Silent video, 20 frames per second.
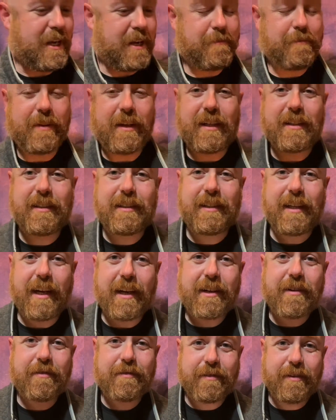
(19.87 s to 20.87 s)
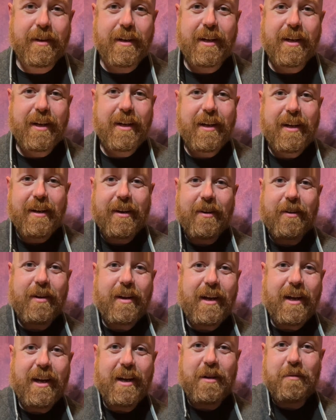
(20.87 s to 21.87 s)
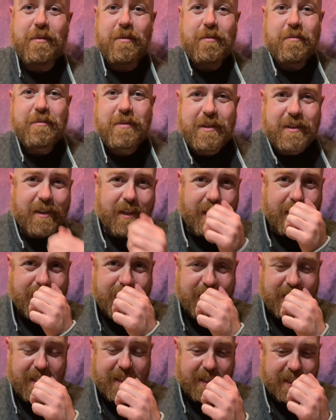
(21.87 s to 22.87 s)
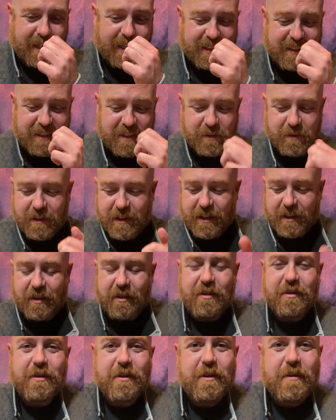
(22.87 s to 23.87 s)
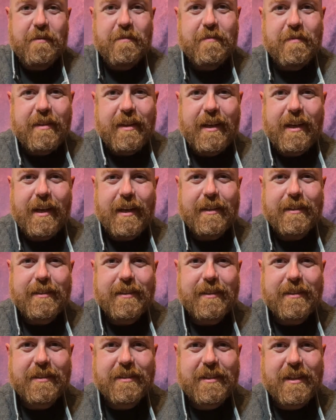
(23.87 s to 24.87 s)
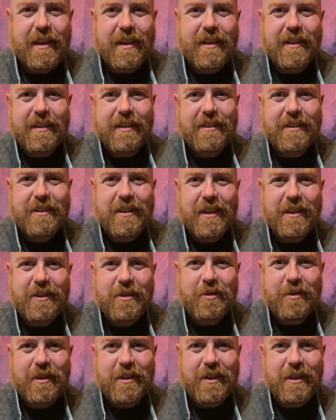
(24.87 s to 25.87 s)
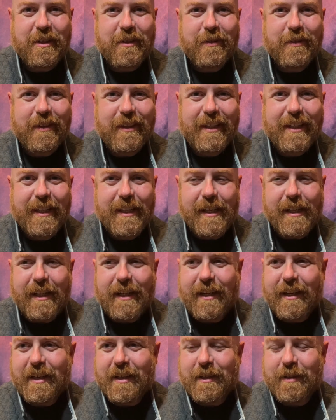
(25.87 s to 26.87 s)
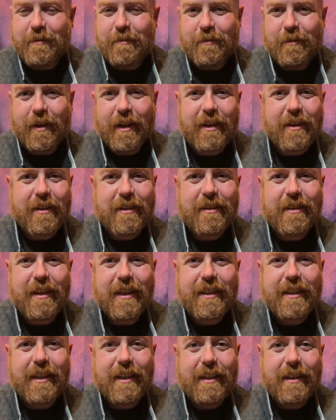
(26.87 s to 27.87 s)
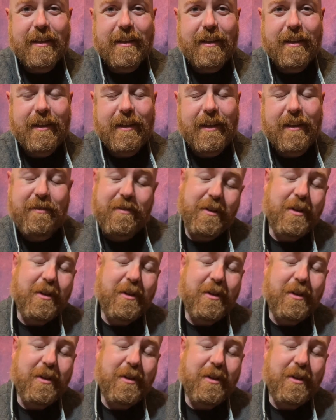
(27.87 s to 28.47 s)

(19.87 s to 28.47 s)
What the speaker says: a stack of albums that I just want to go through and just kind of discuss with you. Record collecting, if you know